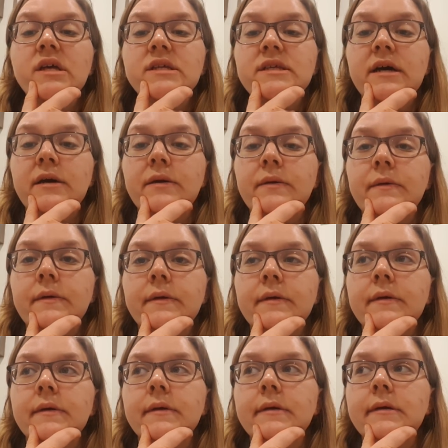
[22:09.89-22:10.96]
So
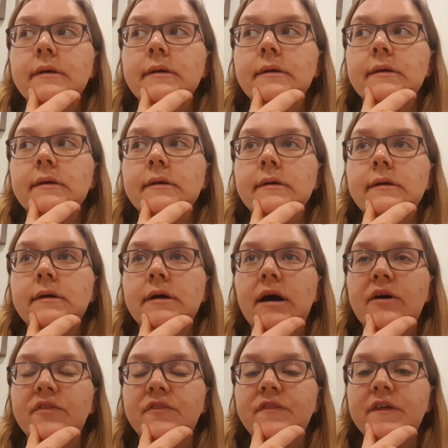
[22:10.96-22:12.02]

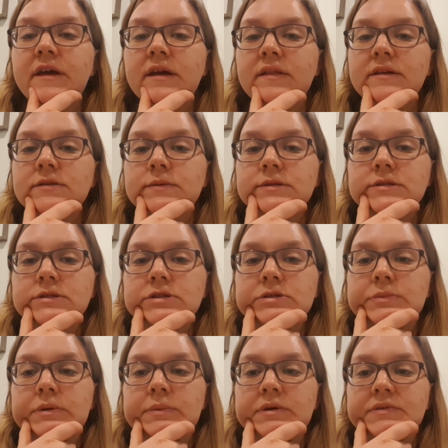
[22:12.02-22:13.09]
I think this one's going
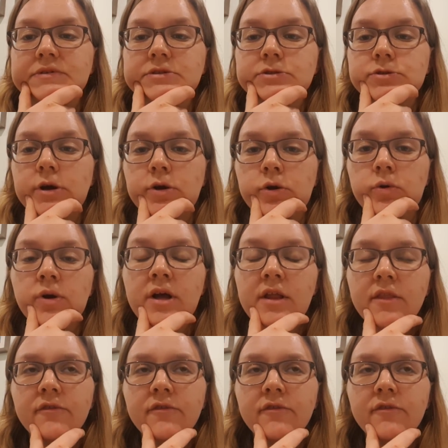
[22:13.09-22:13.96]
to be a bit of a struggle.